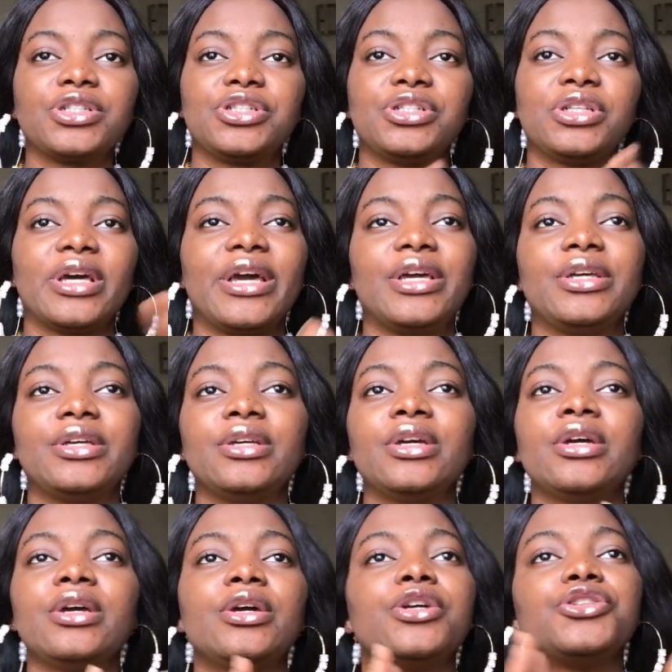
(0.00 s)
Should I
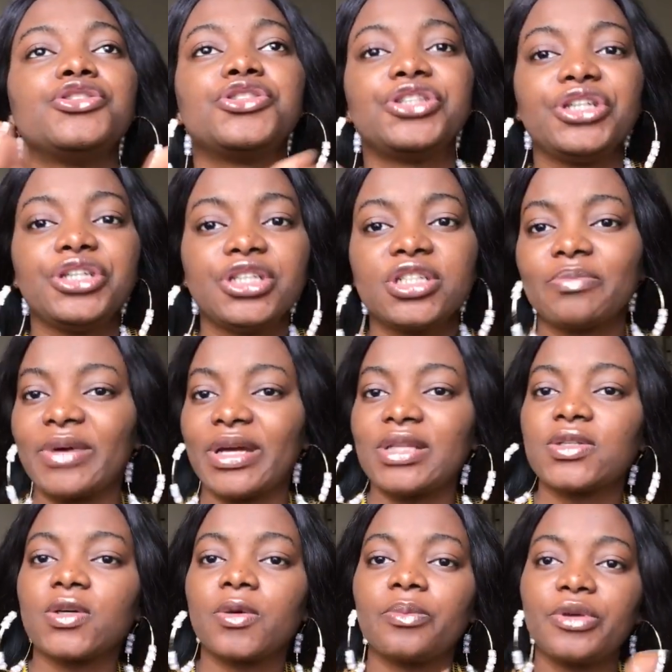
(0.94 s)
change my
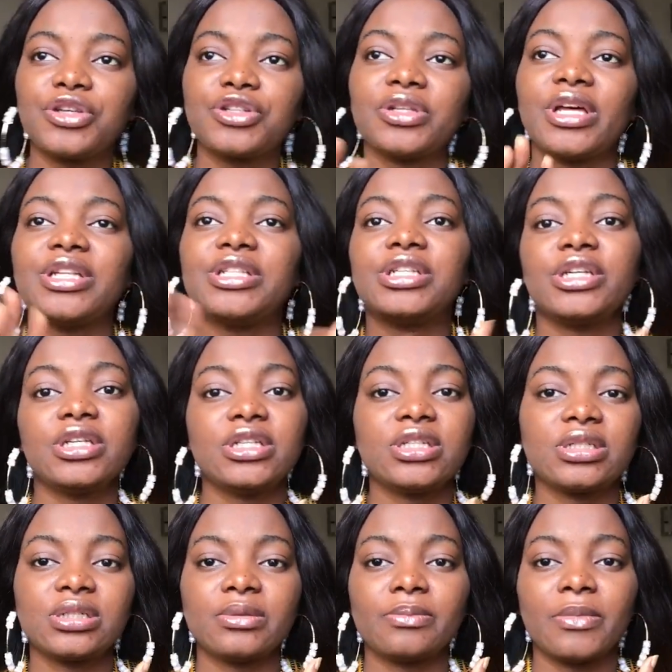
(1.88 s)
topic? Should I
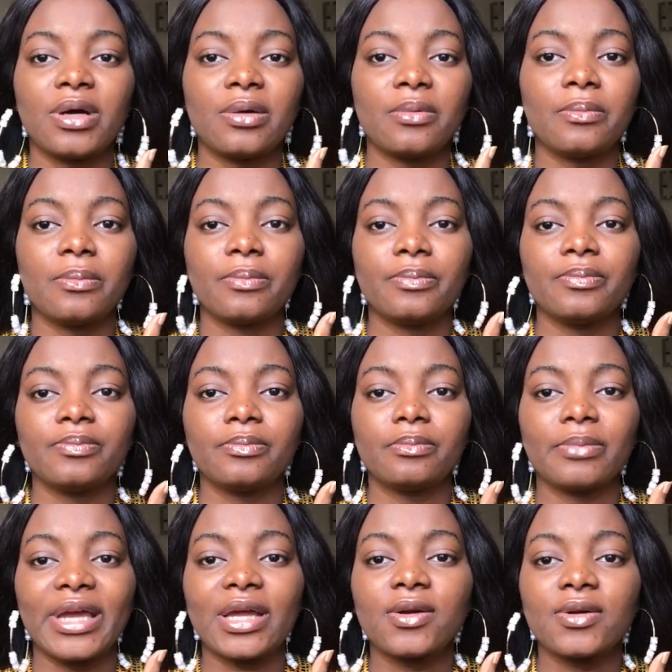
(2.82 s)
change
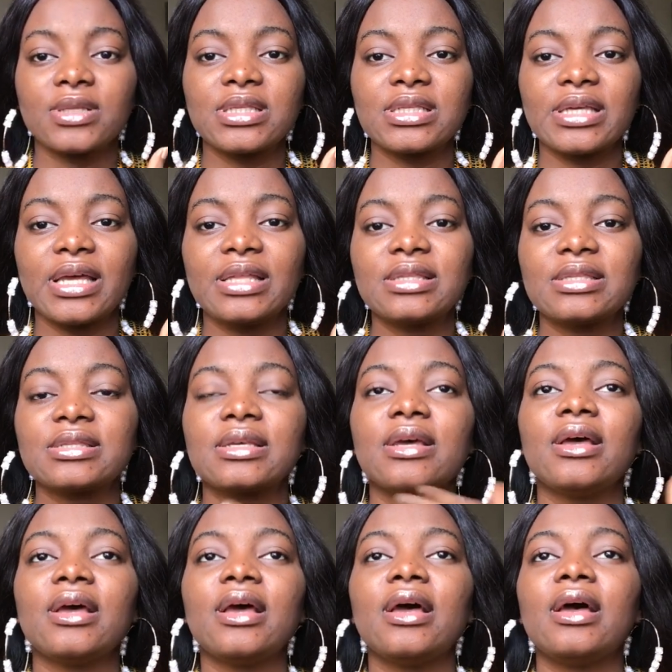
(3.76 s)
my content?
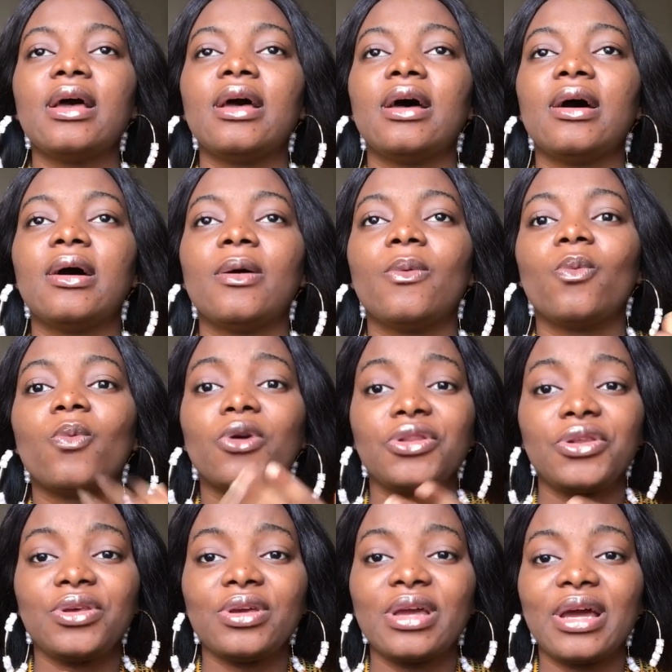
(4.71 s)

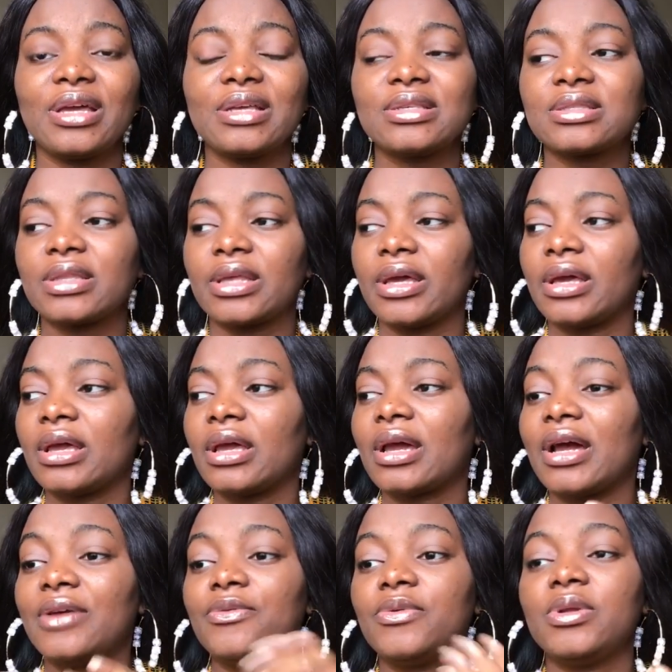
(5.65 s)
What do you guys
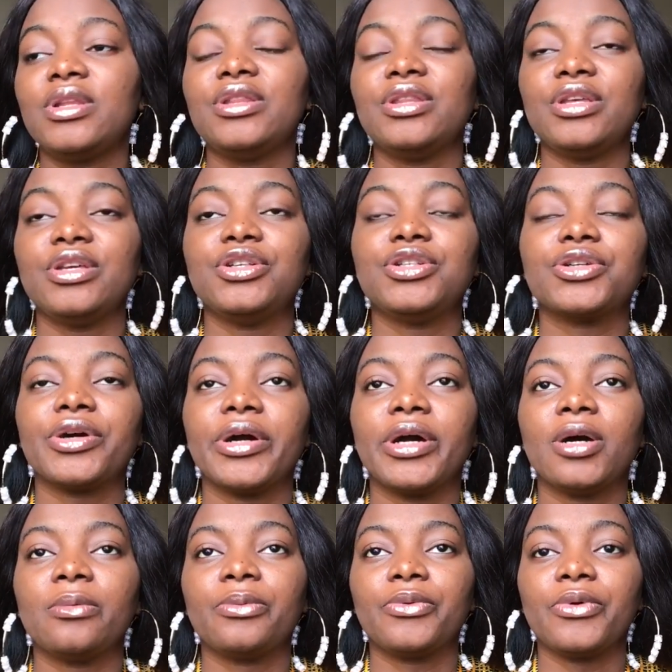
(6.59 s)
think? I really need your
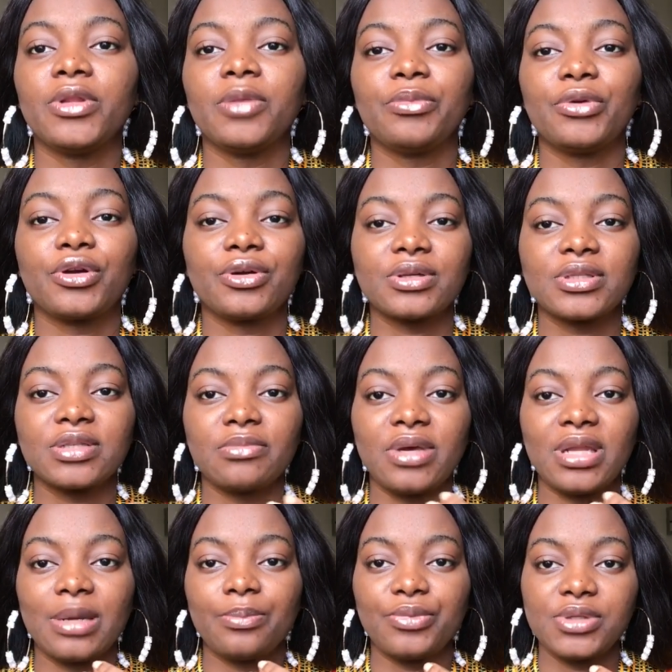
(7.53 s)
help, really, because I
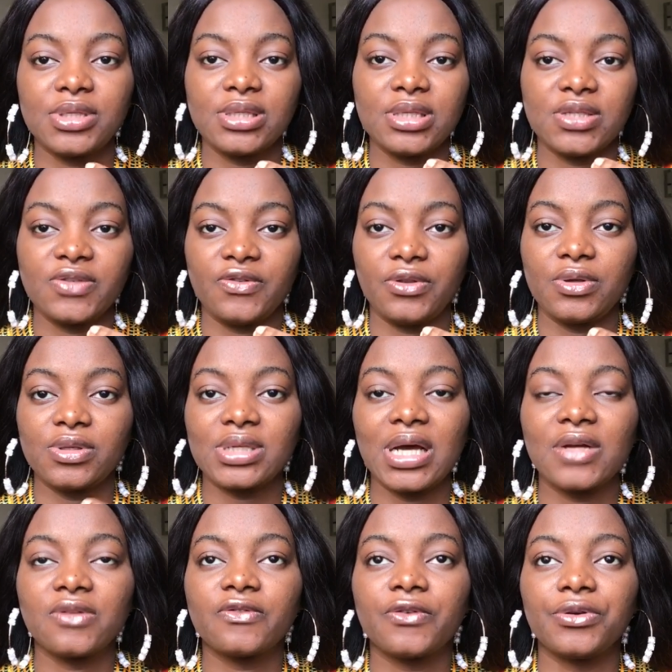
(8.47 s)
mean, I'm putting these videos
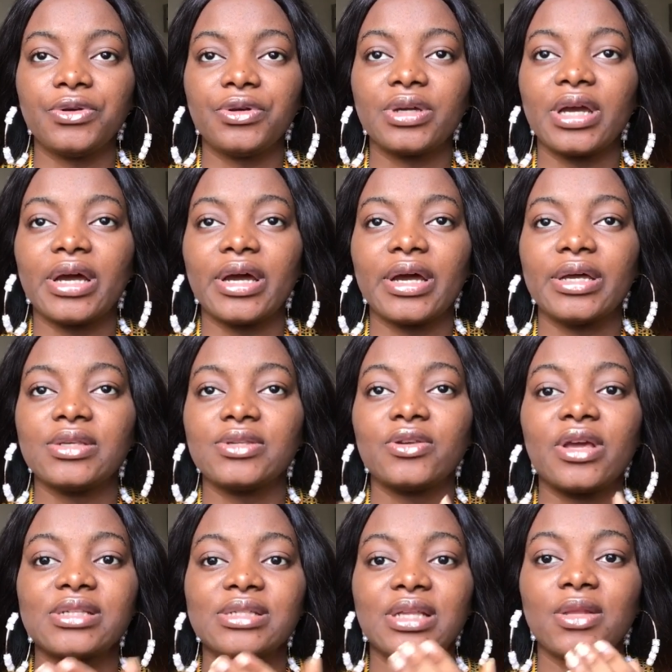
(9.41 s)
out for you guys. You
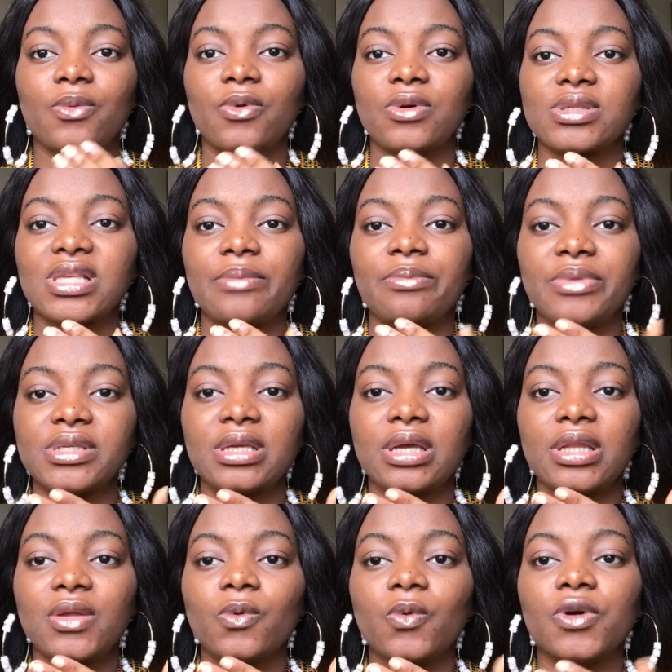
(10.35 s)
guys are the ones that
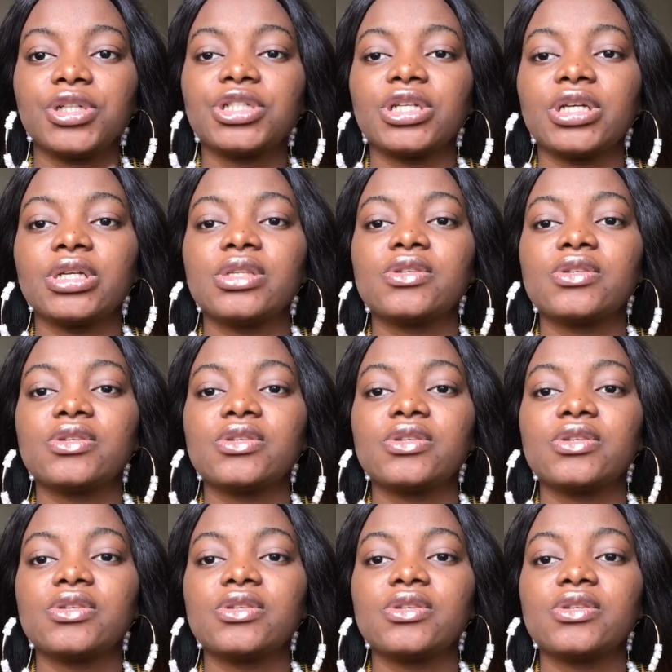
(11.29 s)
basically watch it.